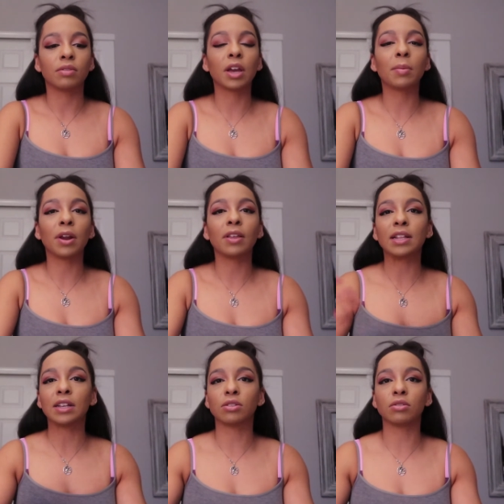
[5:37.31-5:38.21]
Think about it
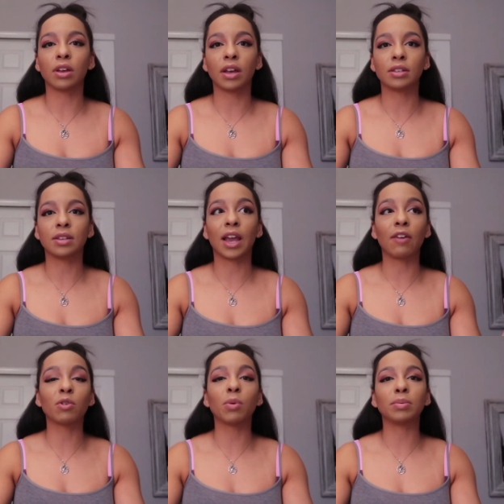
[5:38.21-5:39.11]
like this, as like
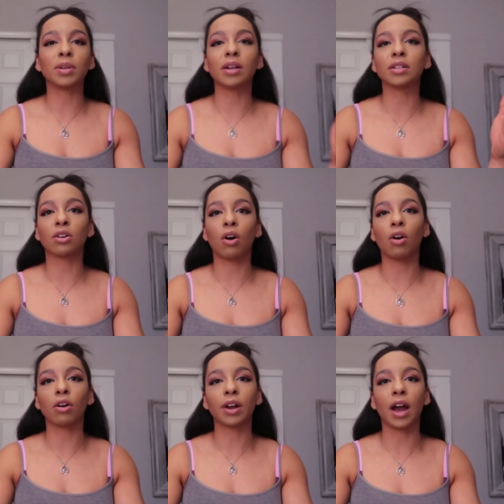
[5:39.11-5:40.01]
every website is a
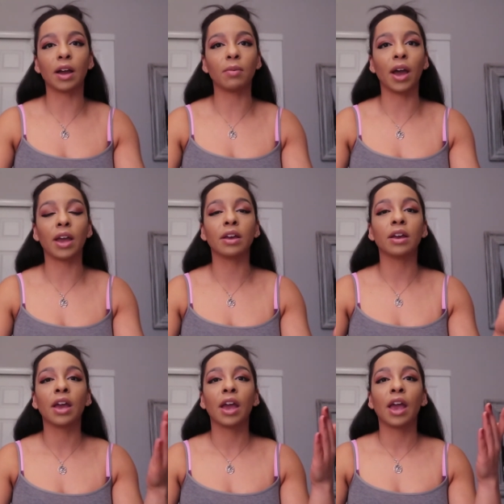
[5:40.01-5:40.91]
car on a highway.
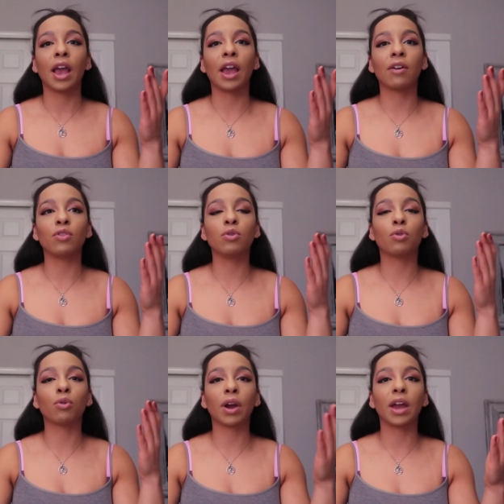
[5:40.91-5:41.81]
If you
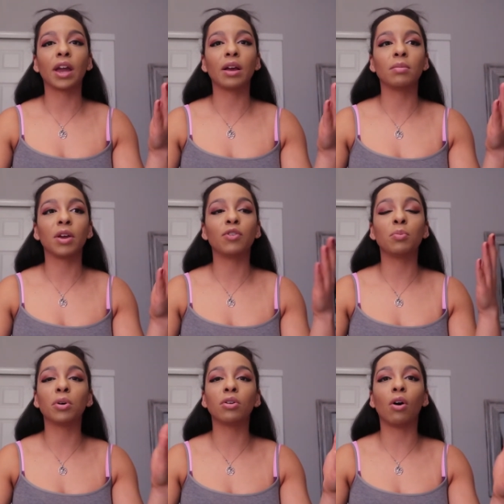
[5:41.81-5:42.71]

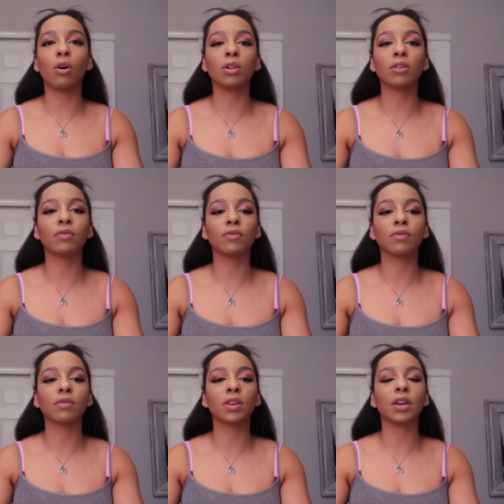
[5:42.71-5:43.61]
put all of
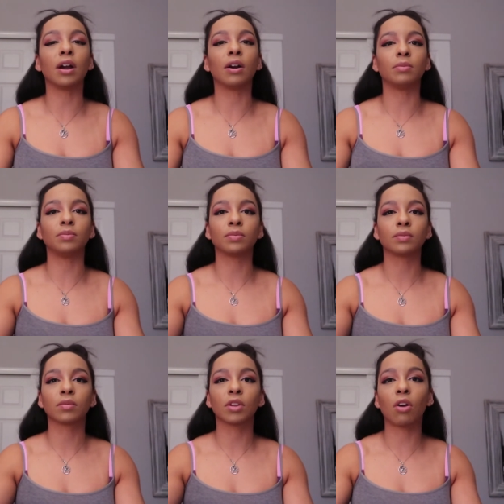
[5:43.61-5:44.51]
the
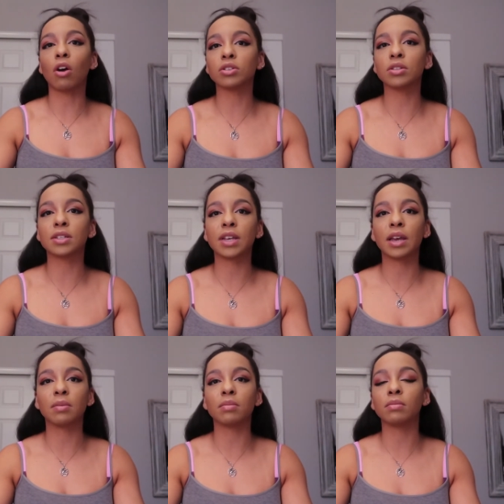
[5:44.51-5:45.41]
cars on the
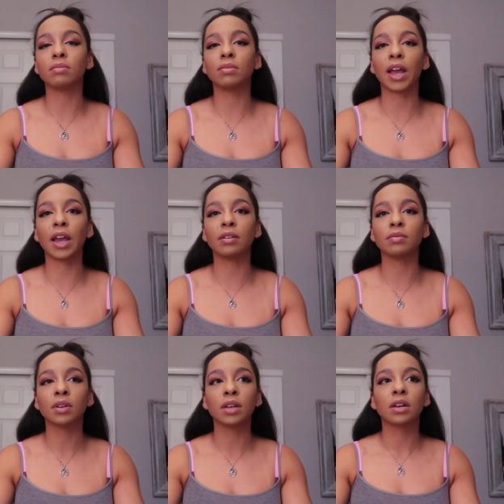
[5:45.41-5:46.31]
same
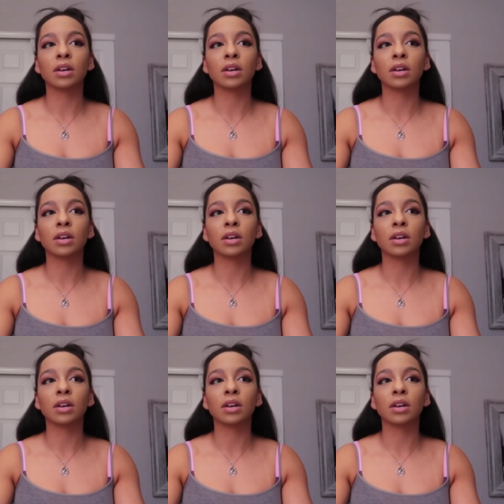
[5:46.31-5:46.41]
lane,